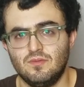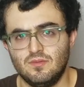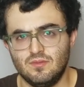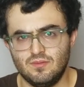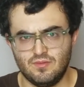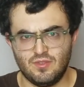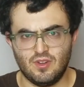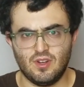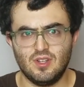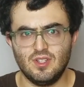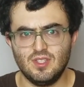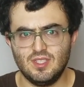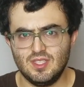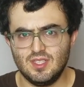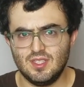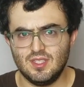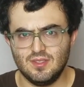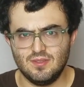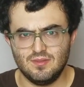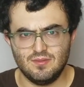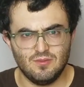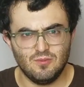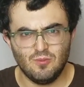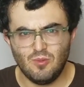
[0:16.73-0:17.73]
First,
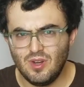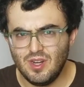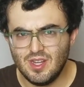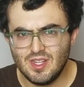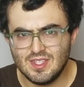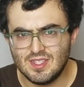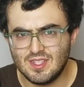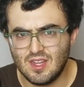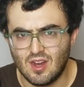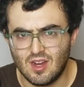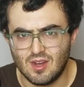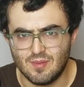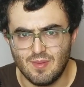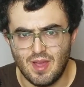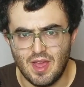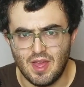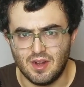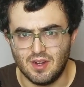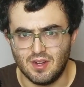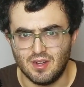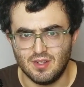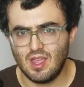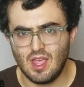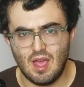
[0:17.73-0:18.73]
what is dark
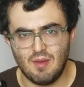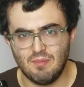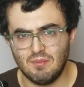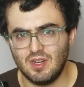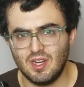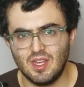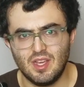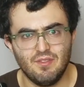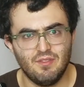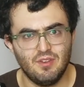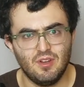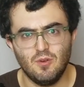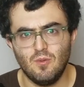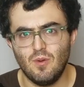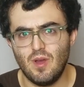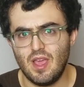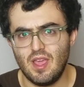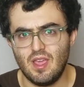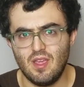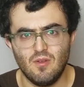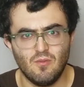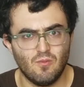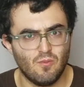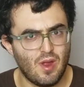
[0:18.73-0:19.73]
matter? I'm going to give it
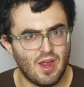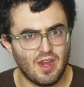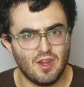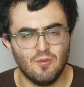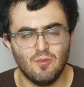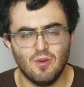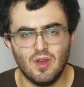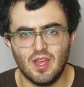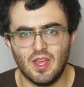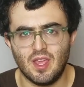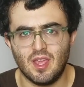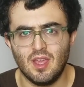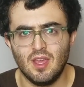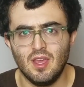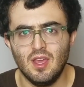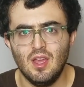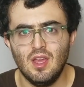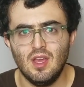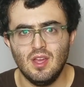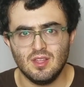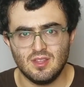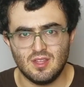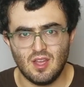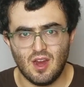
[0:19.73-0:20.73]
away right away.
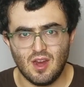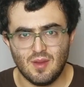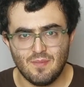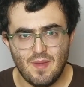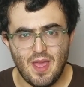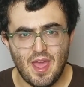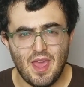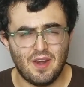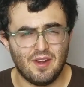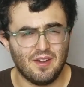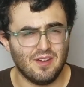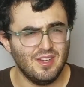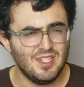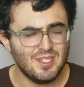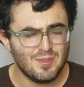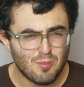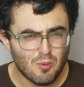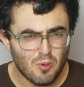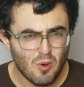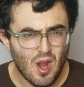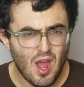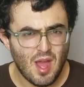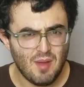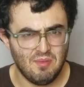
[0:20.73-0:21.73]
Dark matter is
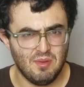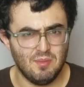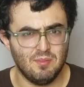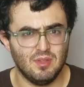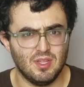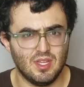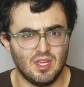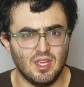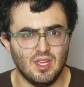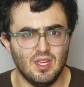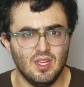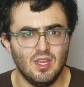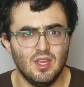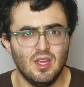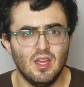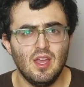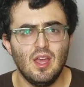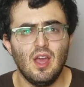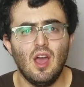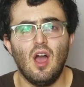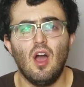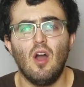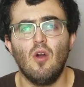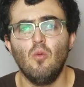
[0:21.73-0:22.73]
probably
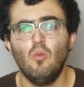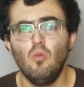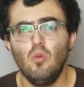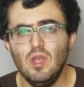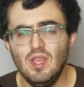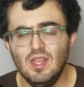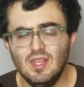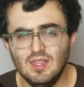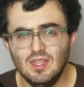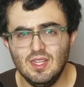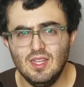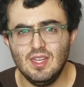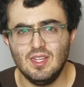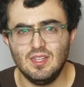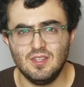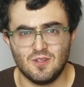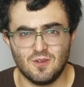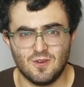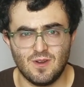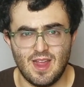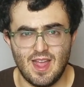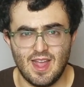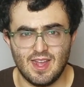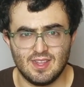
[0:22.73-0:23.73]
a weakly
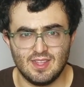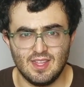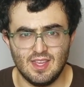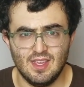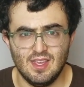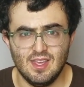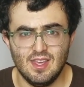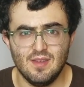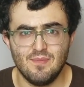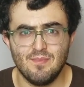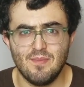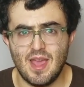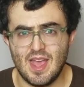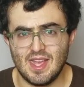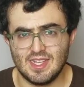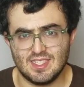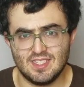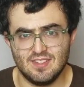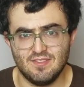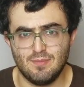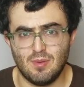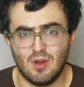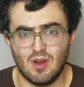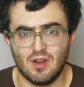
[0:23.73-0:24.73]
interacting
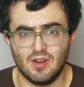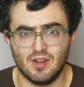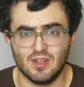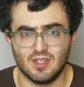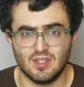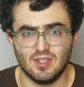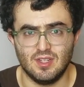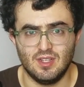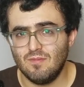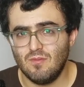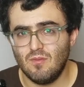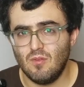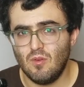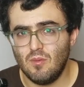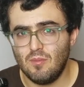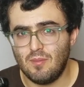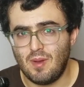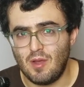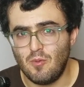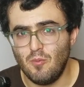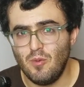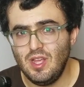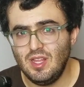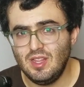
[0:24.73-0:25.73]
massive particle. By
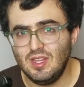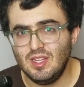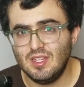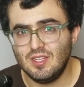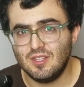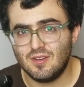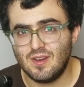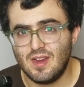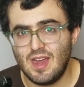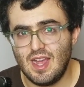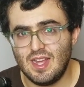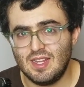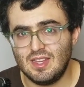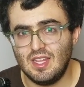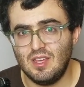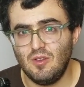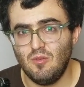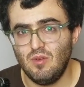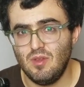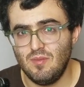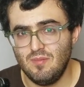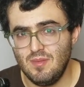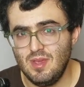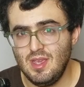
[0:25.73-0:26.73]
weakly interacting,
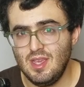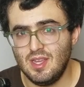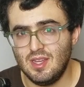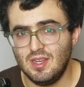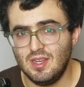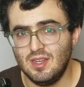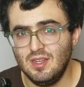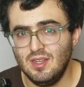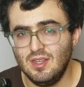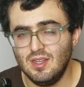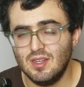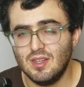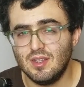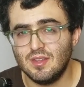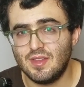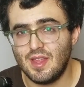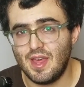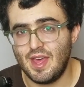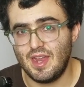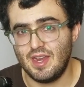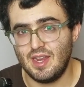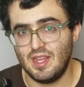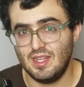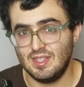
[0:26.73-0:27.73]
we mean
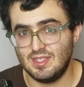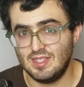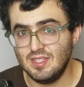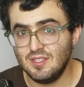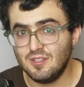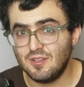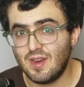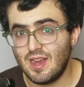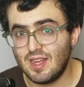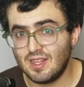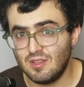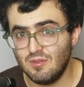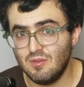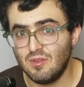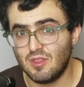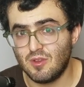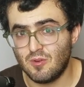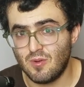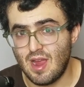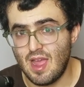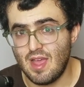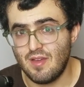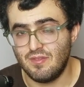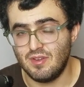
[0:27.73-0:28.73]
that it's interacting with
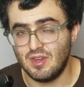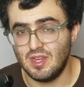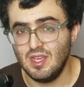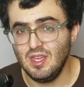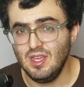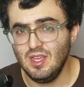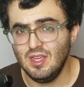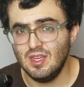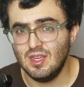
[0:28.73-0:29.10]
gravity,